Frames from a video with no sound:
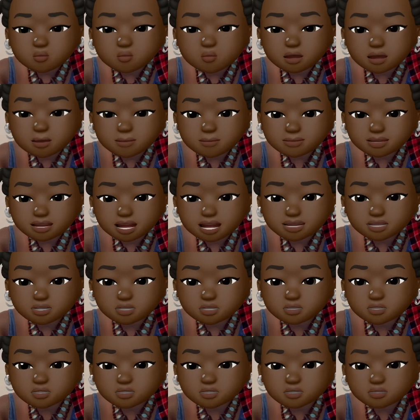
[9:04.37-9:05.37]
websites
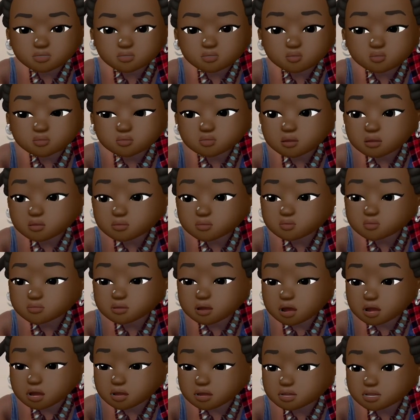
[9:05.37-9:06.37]
to use, those
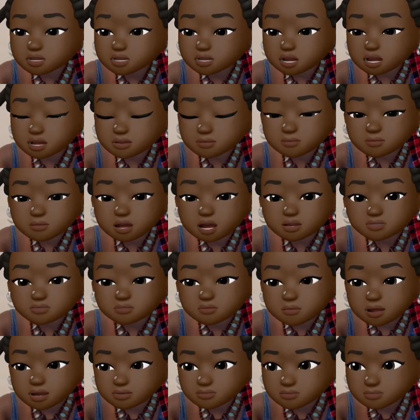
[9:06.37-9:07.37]
are some of
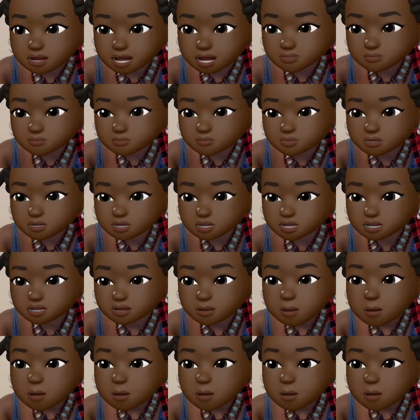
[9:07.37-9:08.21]
my favorites.